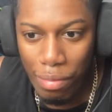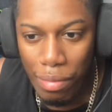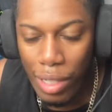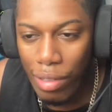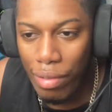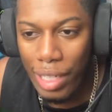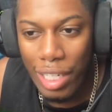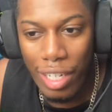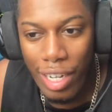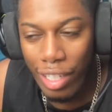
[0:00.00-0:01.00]
Bro, what
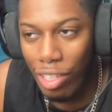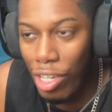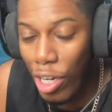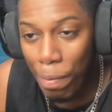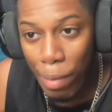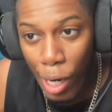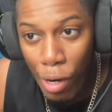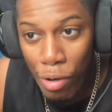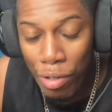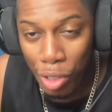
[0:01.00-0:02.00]
is that? Look,
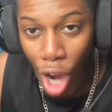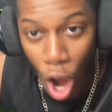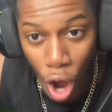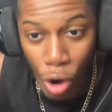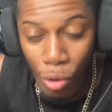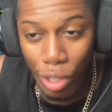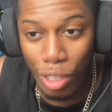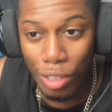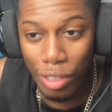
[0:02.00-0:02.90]
bro! Talk!